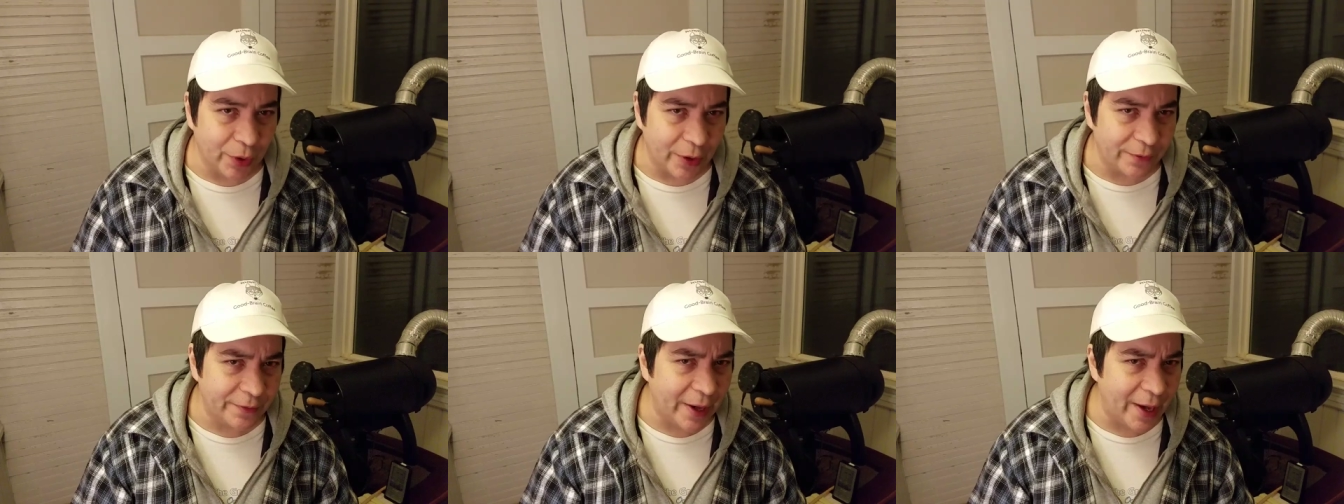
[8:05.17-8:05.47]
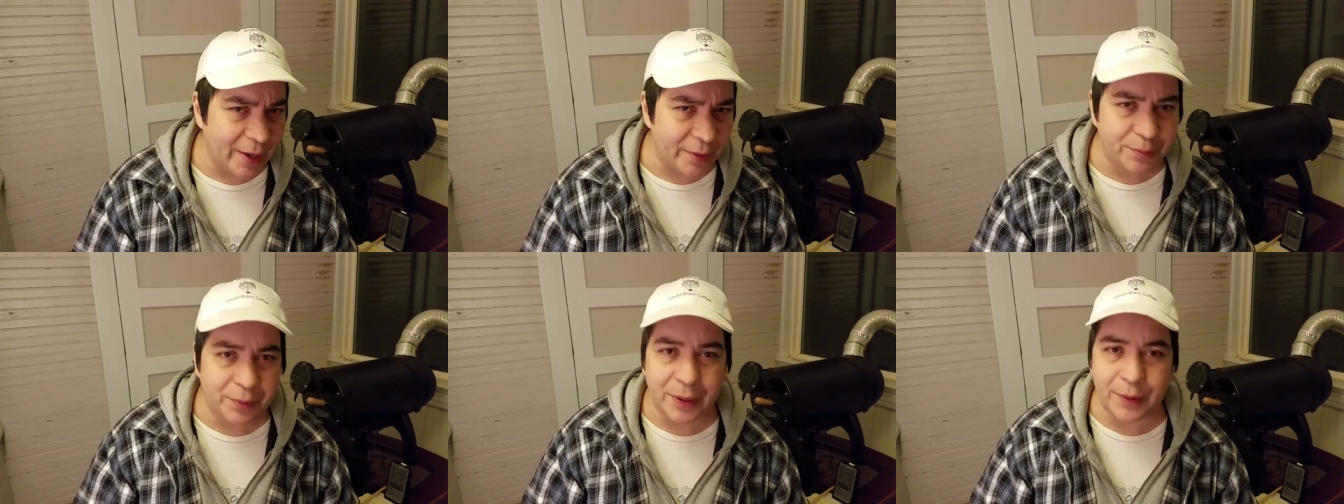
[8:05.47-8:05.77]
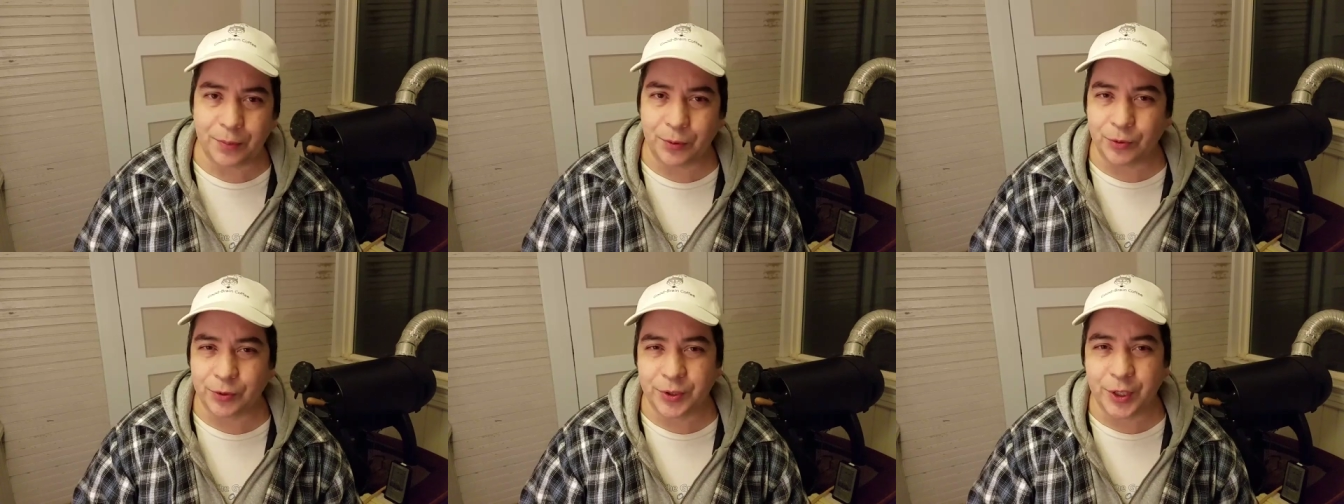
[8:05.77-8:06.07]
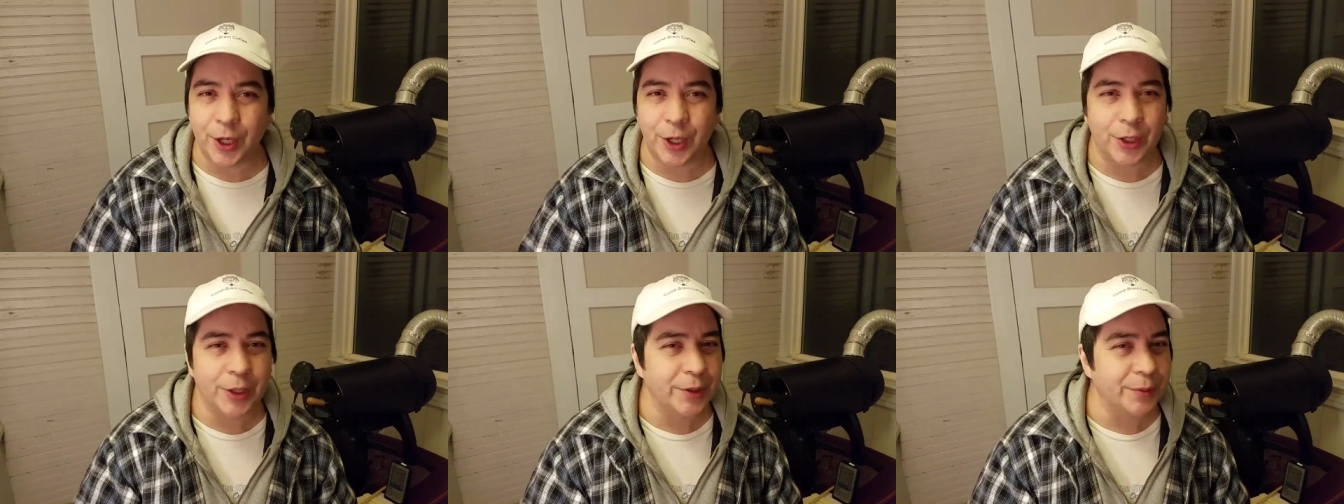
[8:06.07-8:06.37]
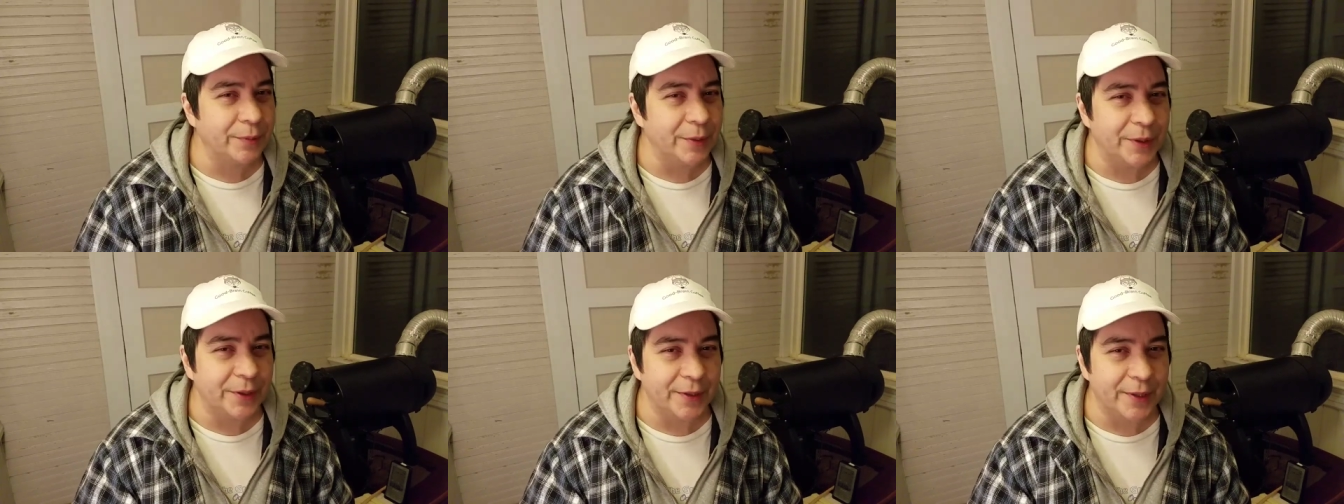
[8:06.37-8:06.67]
I've had people
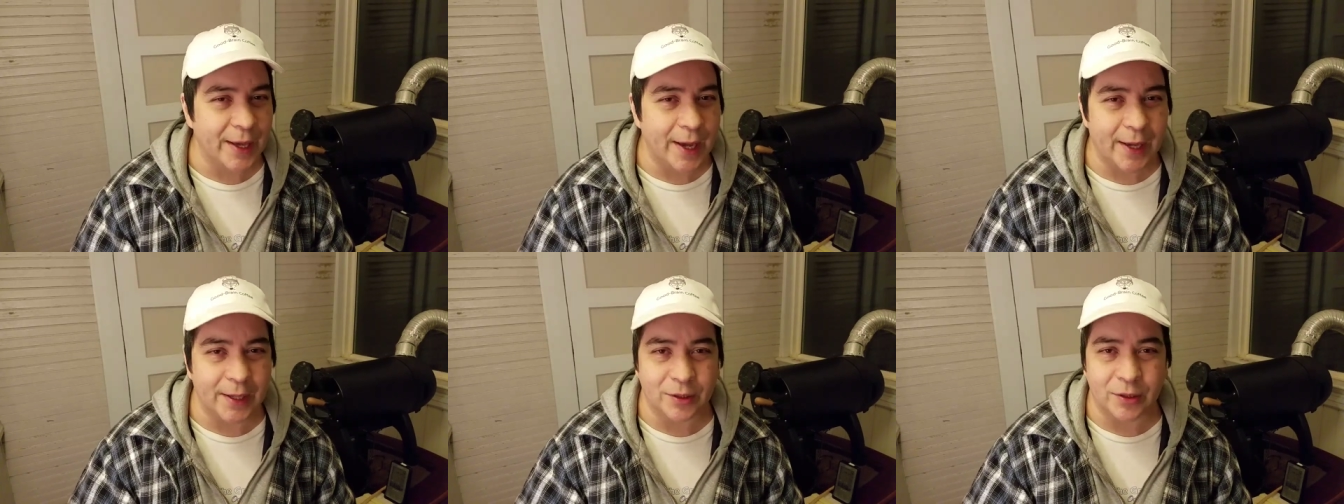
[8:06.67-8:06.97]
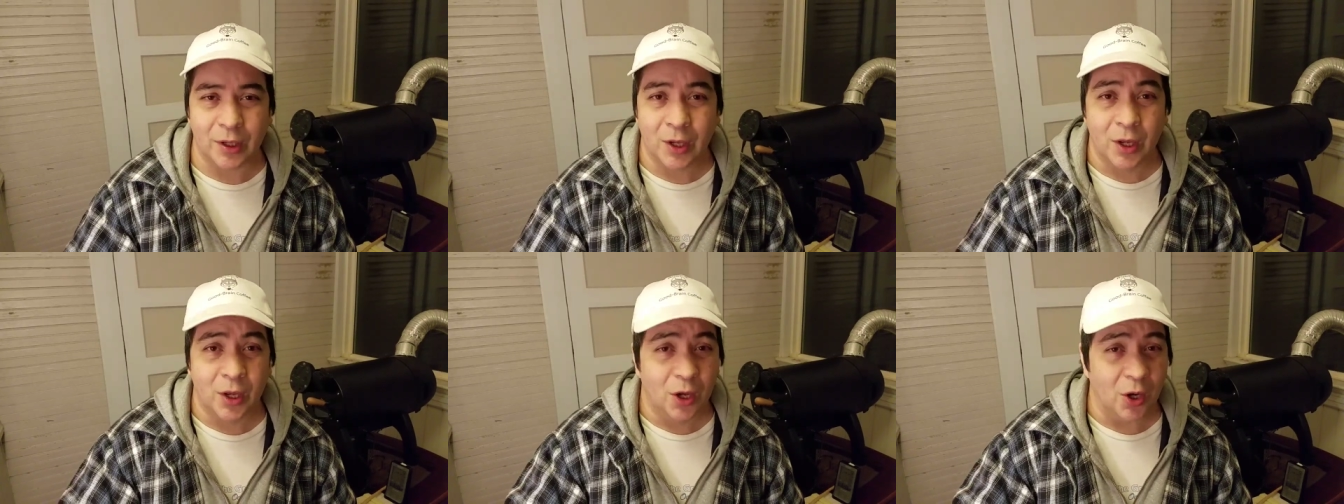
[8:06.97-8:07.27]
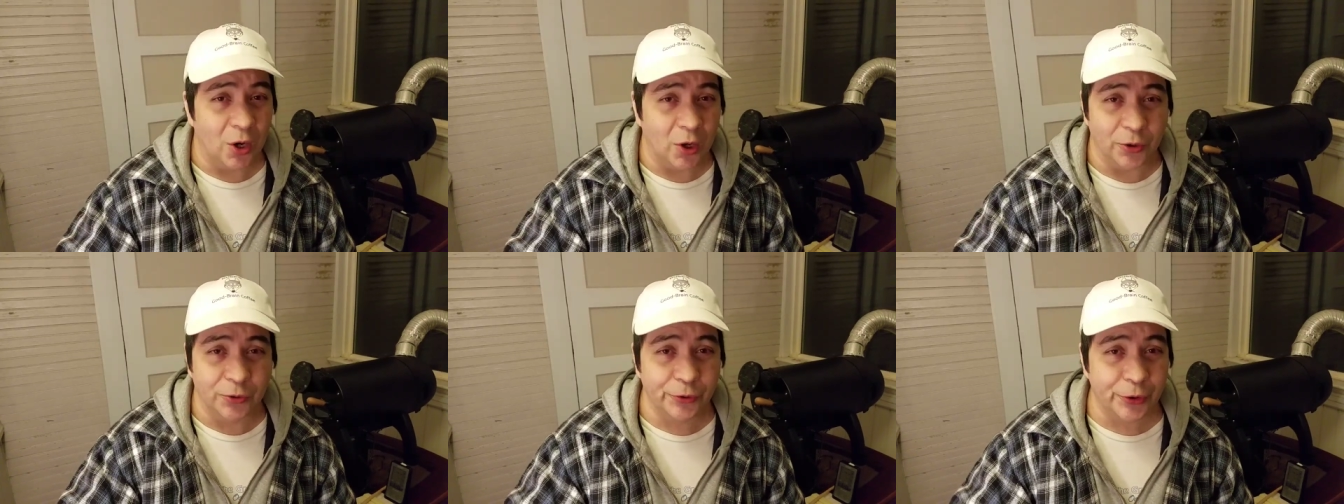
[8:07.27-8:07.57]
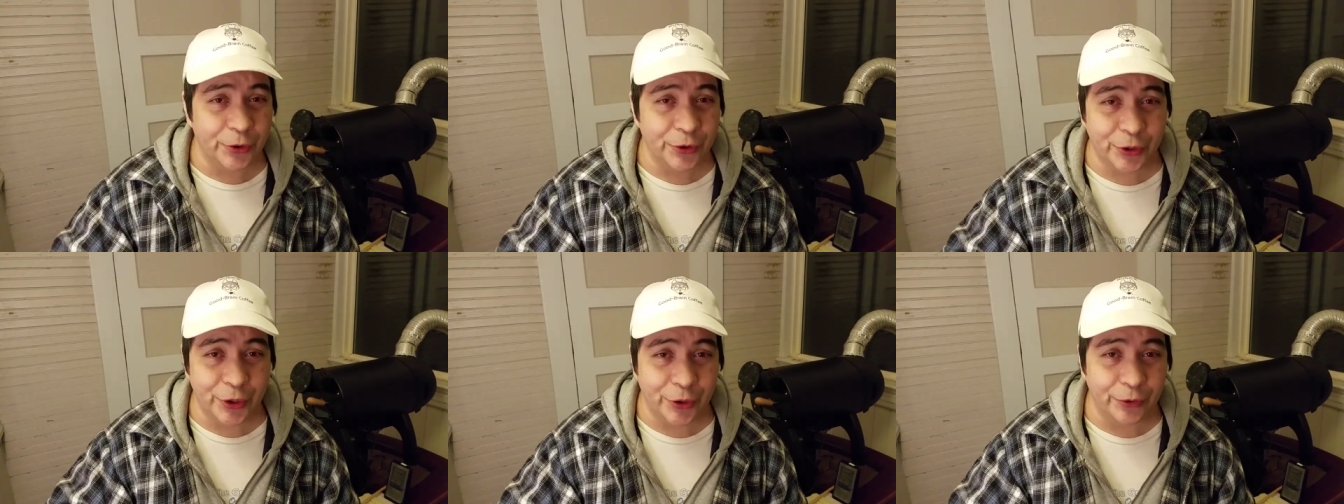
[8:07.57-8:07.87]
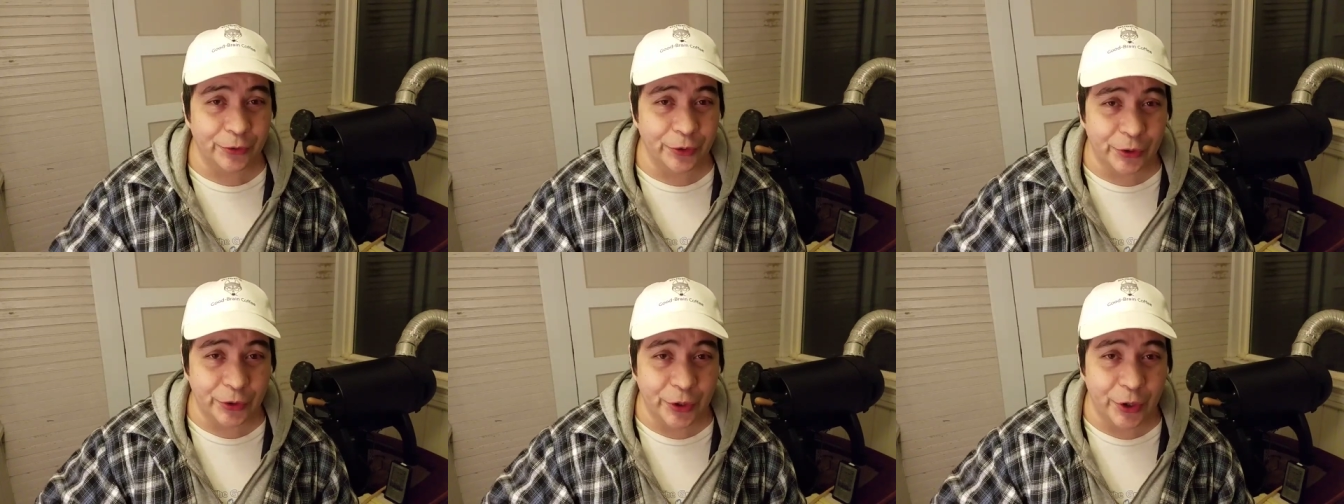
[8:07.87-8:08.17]
telling me that over and
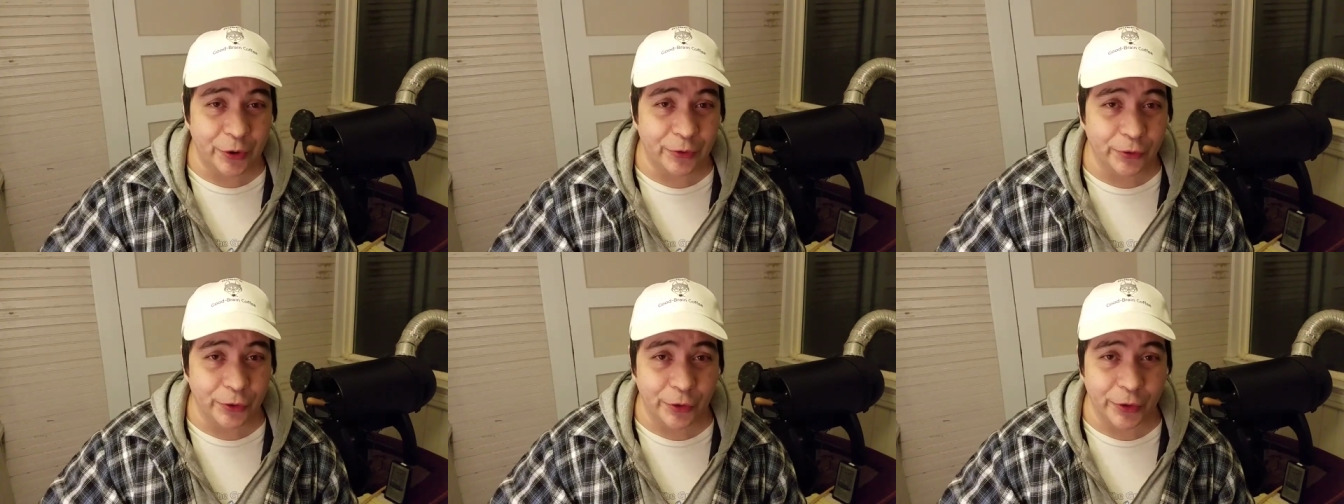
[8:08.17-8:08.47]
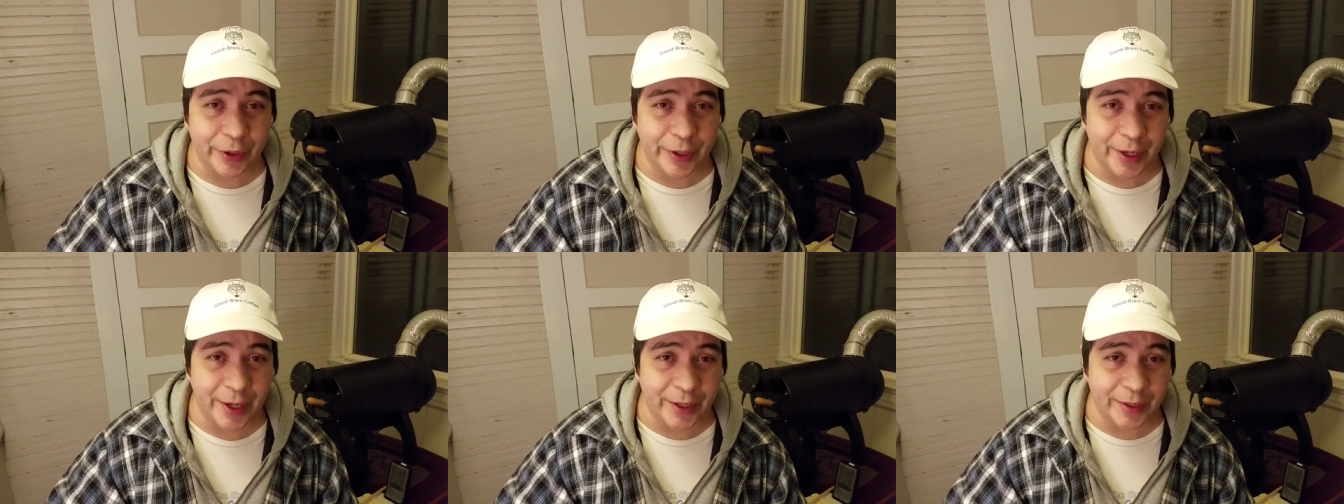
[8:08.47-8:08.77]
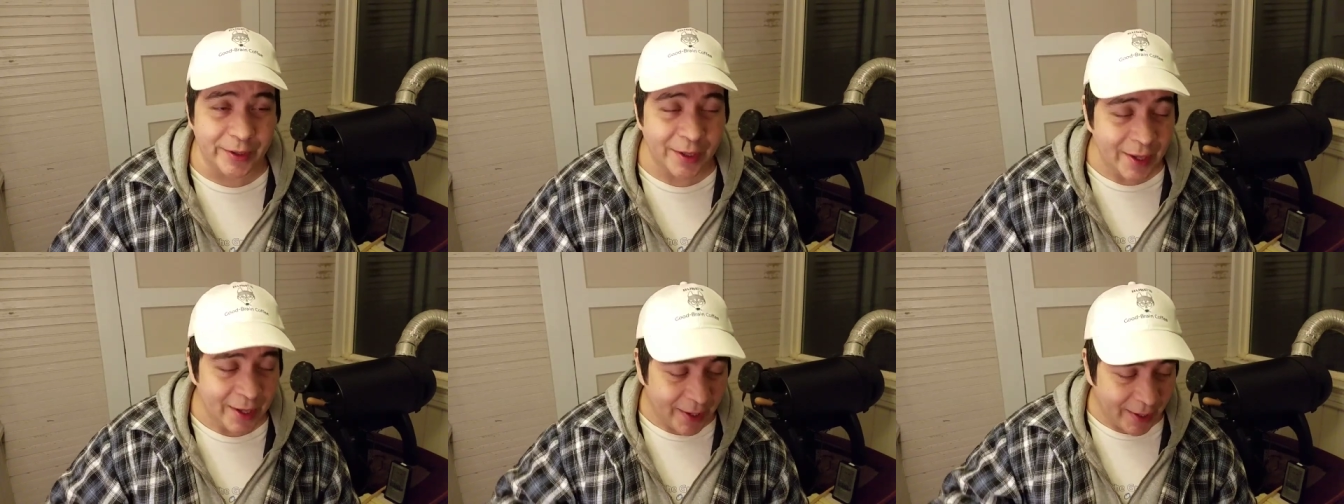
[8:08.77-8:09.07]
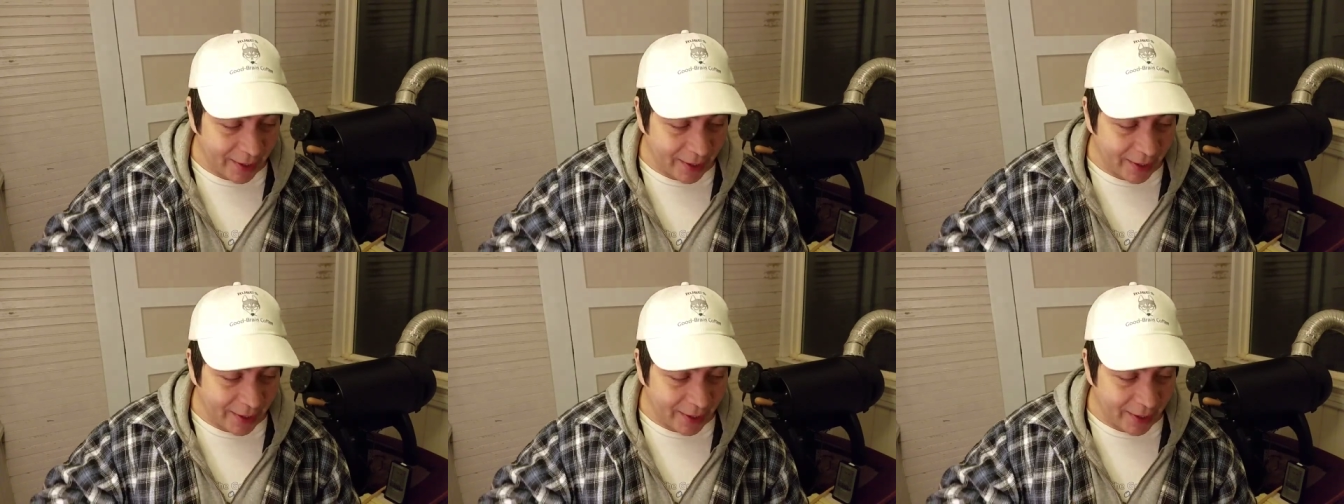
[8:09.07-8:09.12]
over and over again.